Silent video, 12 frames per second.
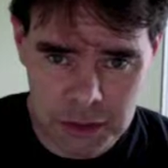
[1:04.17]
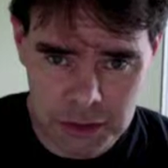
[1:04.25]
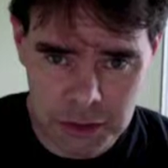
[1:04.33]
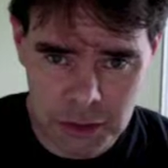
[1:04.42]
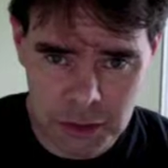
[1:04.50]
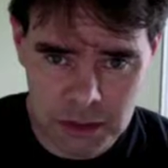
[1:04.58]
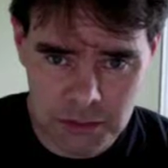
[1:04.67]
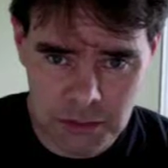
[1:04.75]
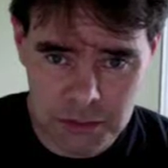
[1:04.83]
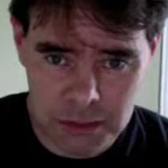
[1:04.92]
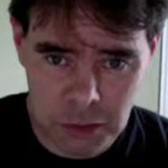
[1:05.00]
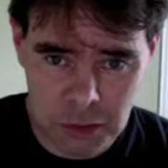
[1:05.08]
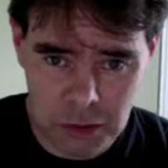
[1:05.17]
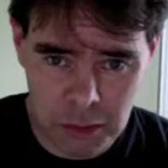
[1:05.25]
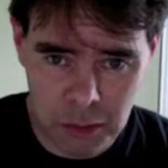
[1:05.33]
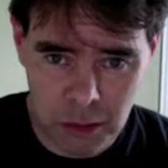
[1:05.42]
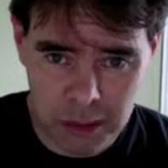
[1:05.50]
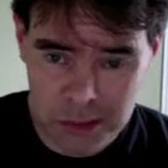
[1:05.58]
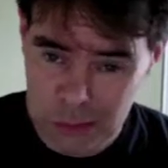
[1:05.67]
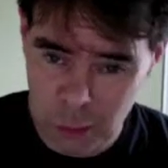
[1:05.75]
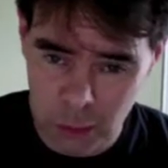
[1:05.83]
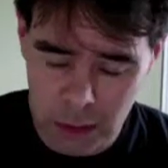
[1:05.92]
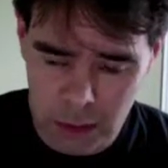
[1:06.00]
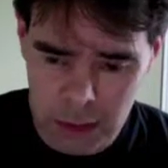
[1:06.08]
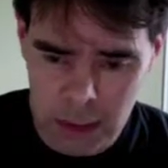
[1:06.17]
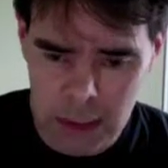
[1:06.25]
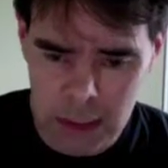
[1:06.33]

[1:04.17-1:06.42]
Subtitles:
too, as far as knowing your product too well.